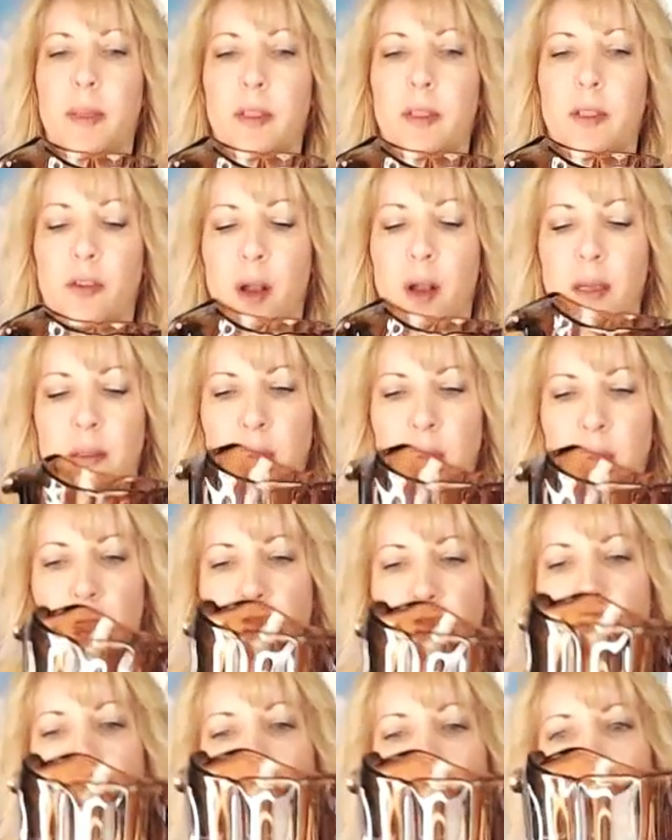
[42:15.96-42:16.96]
be trusted,
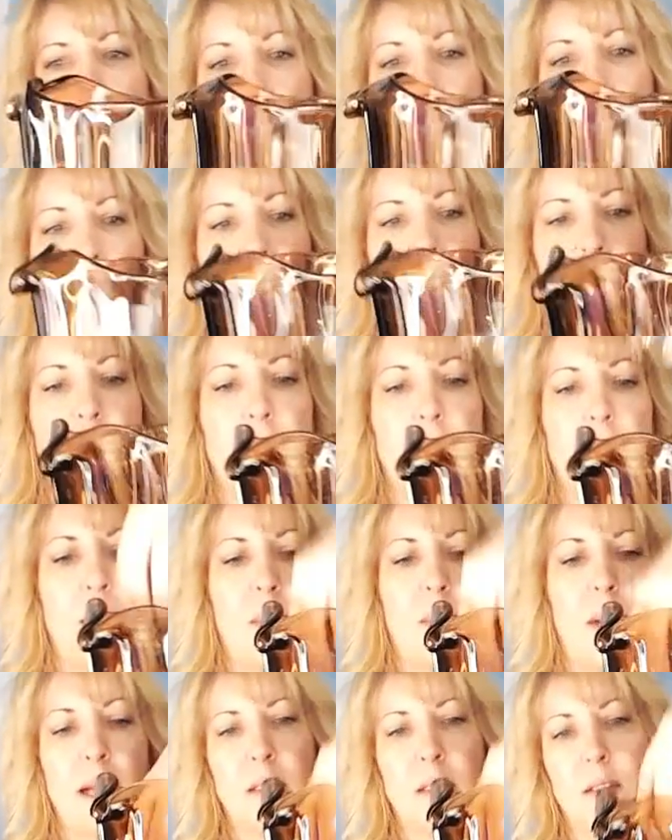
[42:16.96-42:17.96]
but I think I
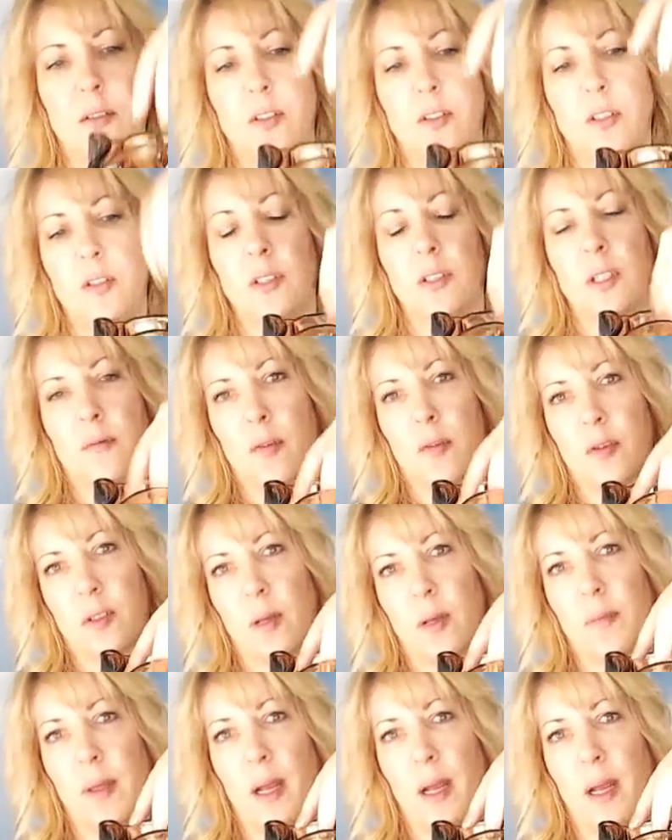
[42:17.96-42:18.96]
might just use it for
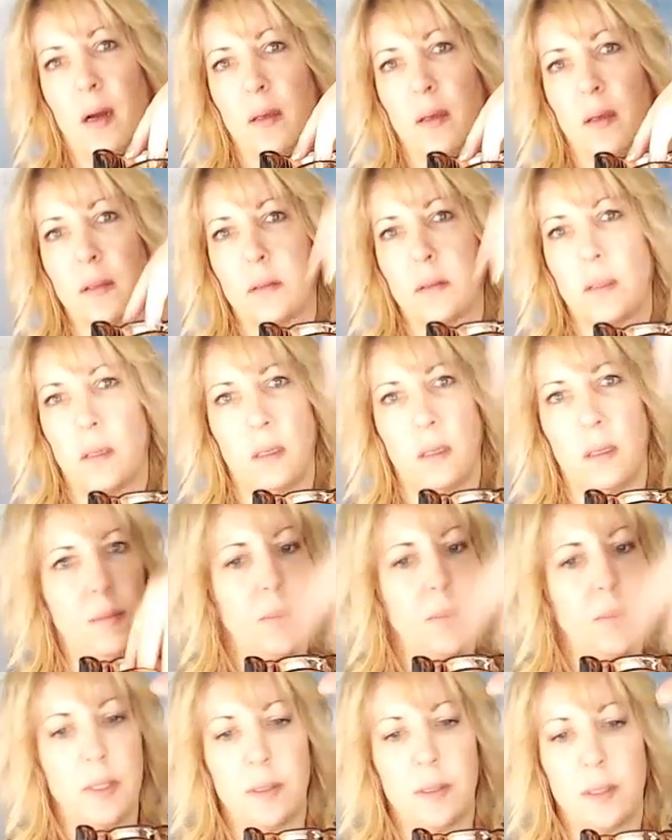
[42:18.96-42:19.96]
something else. Um,
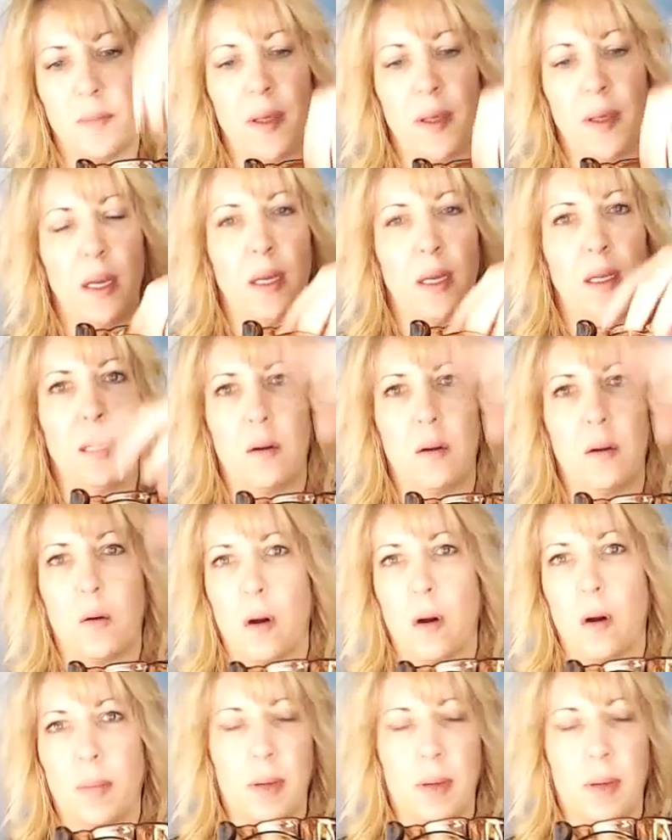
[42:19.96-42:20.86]
put something in it or a